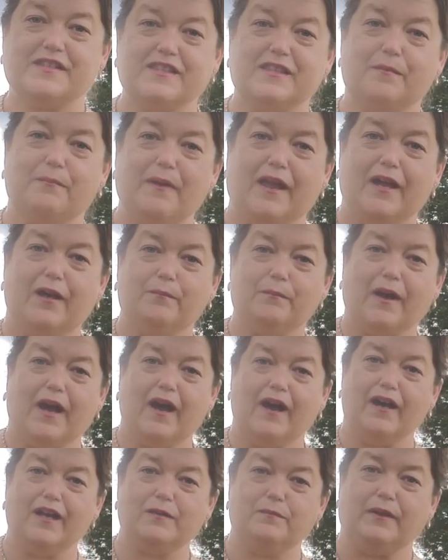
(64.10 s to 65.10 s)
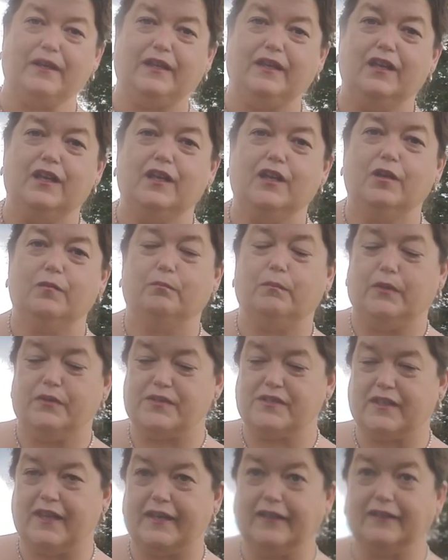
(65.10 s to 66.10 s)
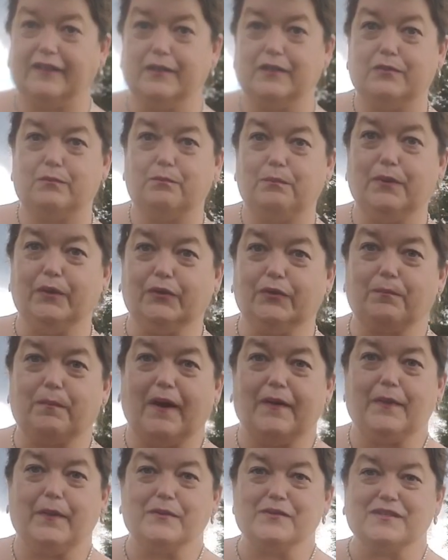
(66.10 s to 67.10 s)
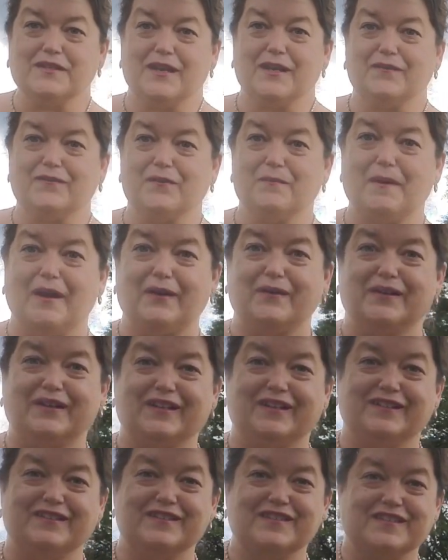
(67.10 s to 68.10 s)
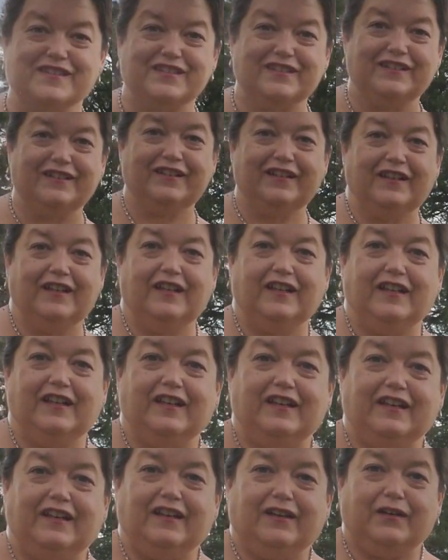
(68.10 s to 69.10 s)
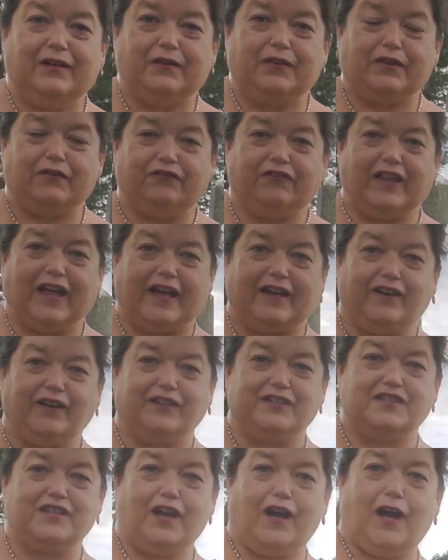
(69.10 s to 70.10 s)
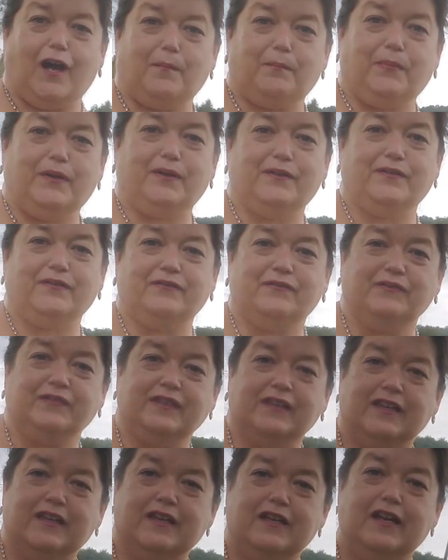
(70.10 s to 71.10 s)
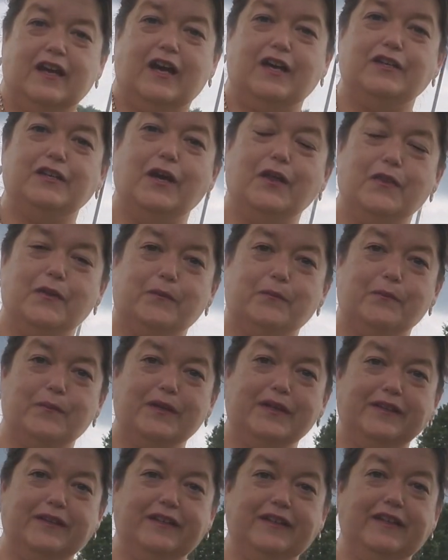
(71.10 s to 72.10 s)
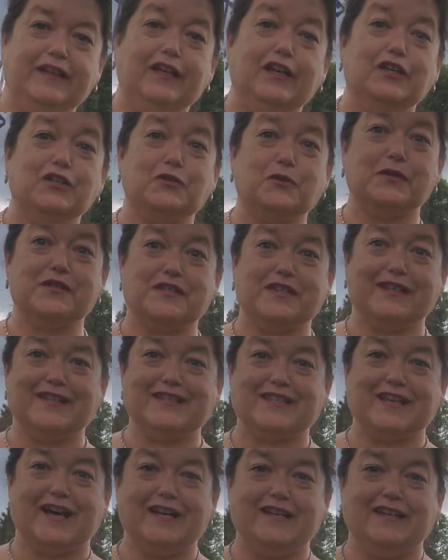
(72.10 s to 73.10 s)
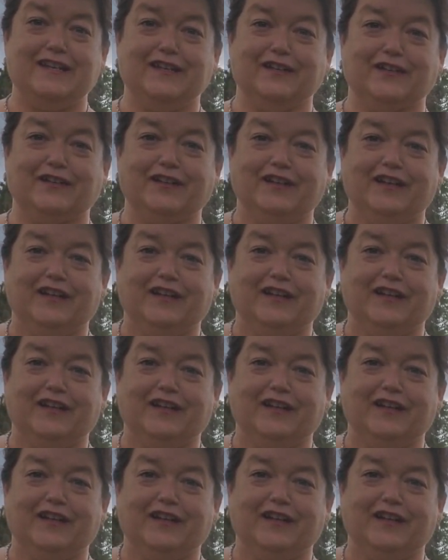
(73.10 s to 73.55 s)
the mound behind me, most likely built by those Native Americans. The flag on top. Another really interesting site here